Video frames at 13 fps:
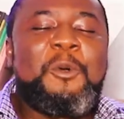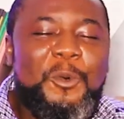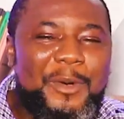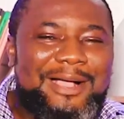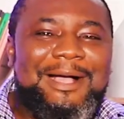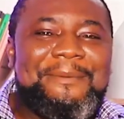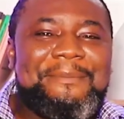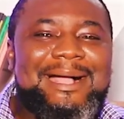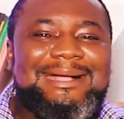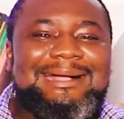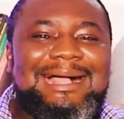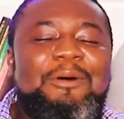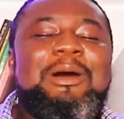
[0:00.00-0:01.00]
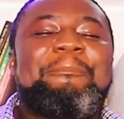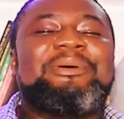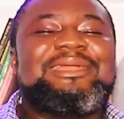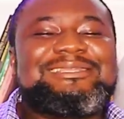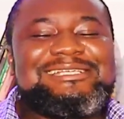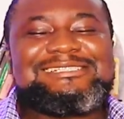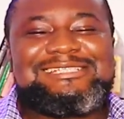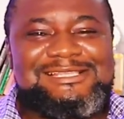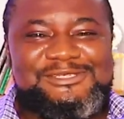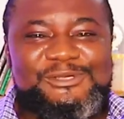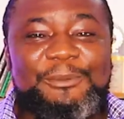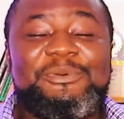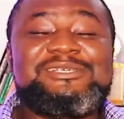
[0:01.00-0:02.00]
Welcome back. Our
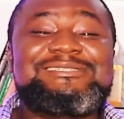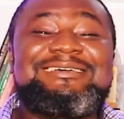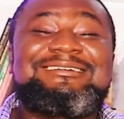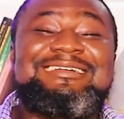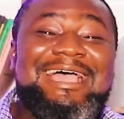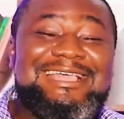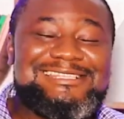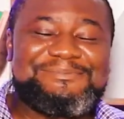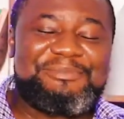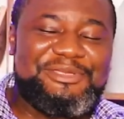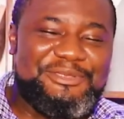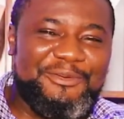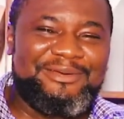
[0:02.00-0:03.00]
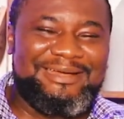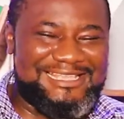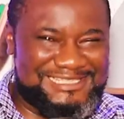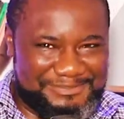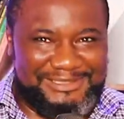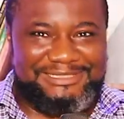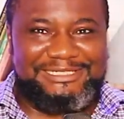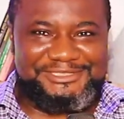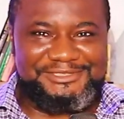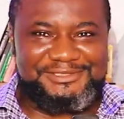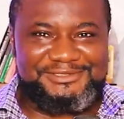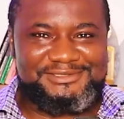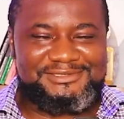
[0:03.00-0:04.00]
politicians suppose they rise beyond
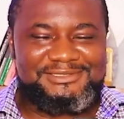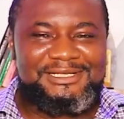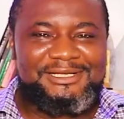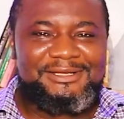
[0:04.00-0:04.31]
expectations.